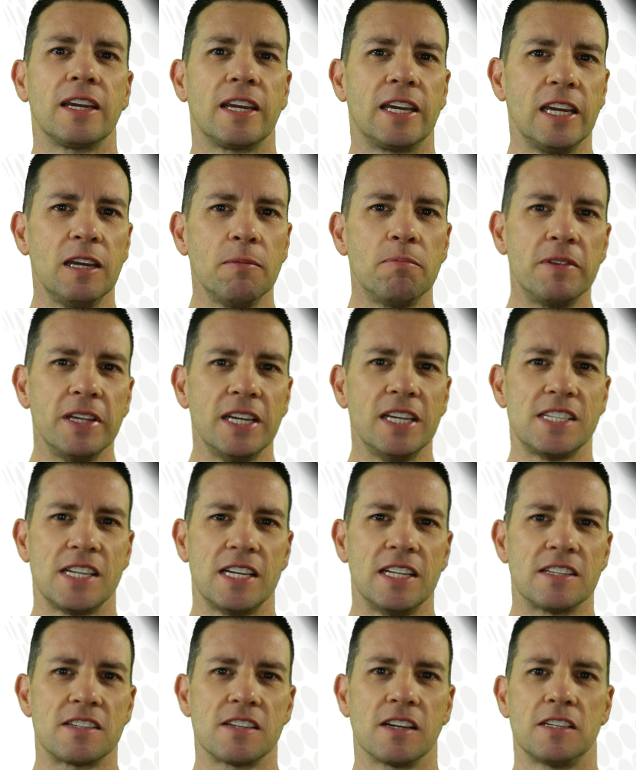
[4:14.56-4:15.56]
Keep these
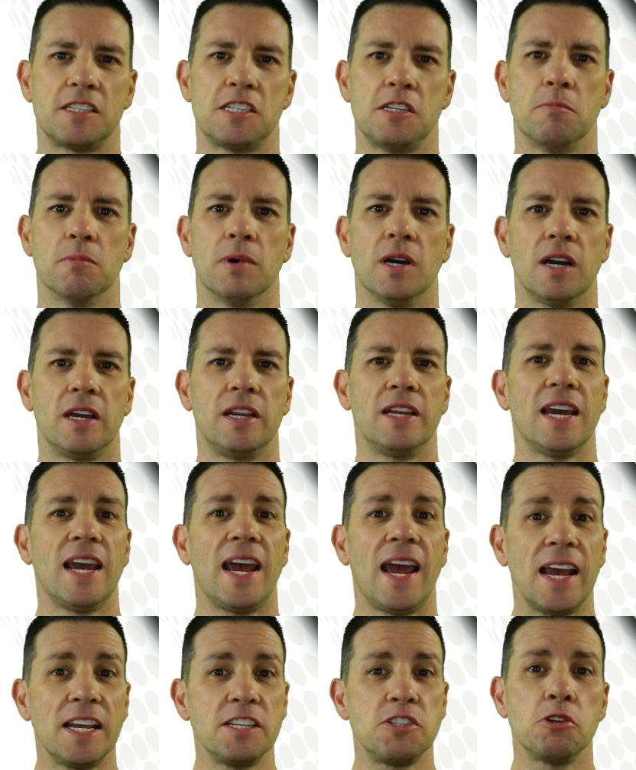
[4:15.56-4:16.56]
insights in mind
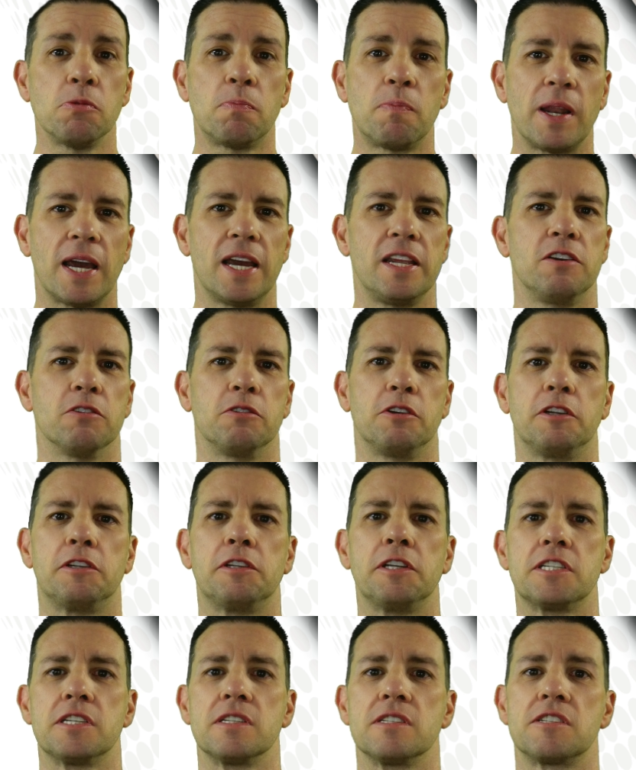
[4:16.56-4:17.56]
as you plan your
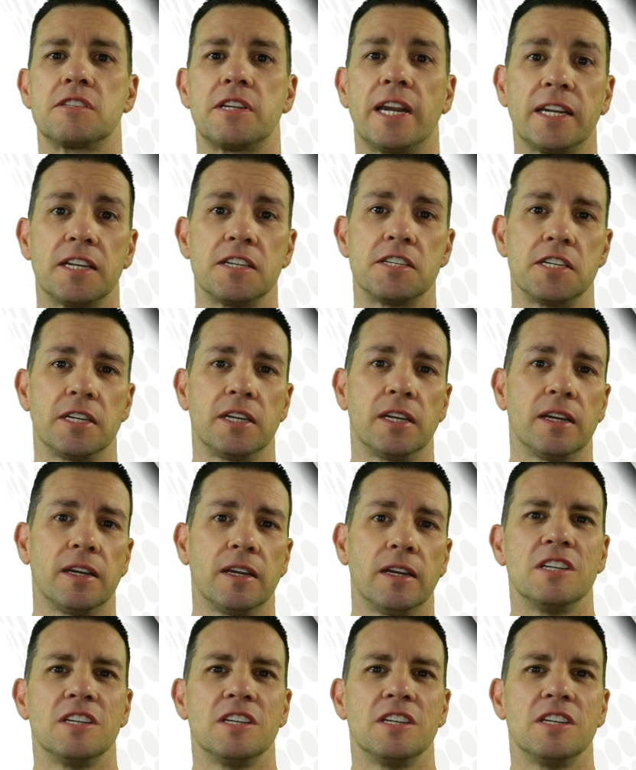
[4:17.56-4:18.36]
nutrition strategy.